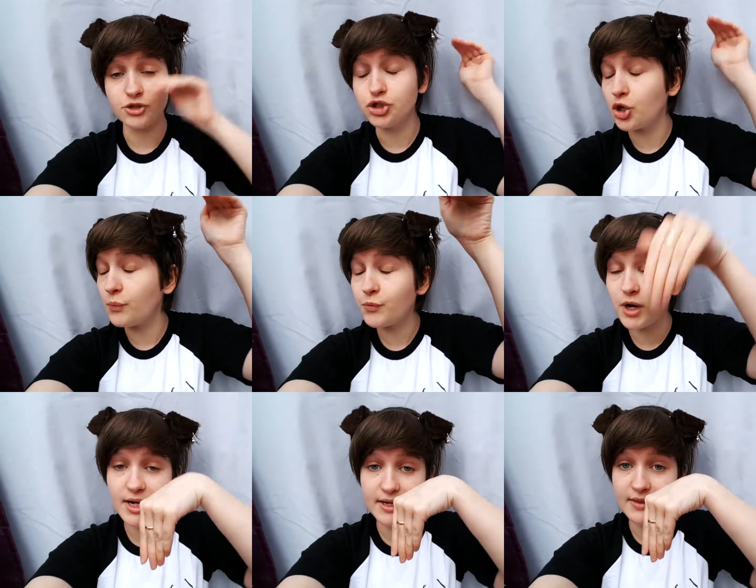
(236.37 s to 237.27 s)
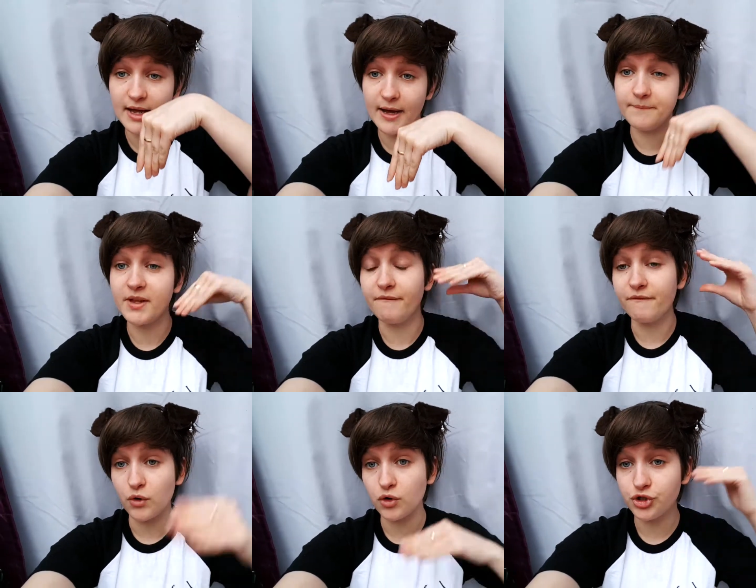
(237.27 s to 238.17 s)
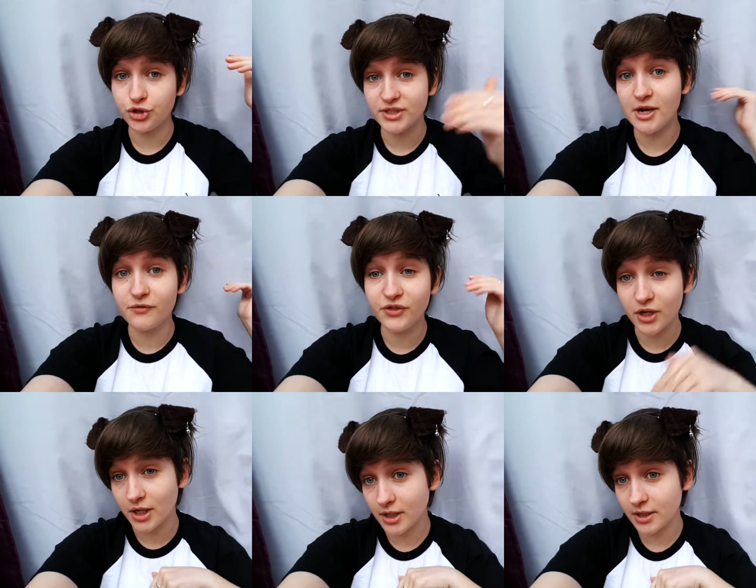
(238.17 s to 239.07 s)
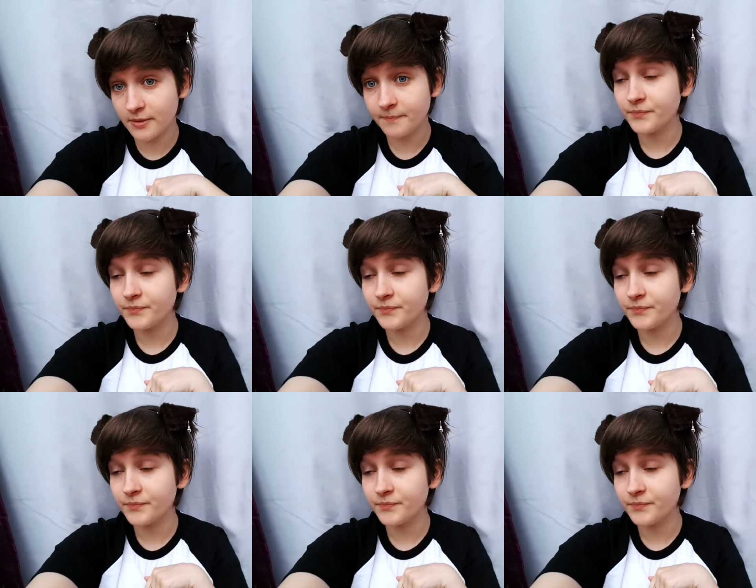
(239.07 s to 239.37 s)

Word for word: Jump right in there and force yourself to learn.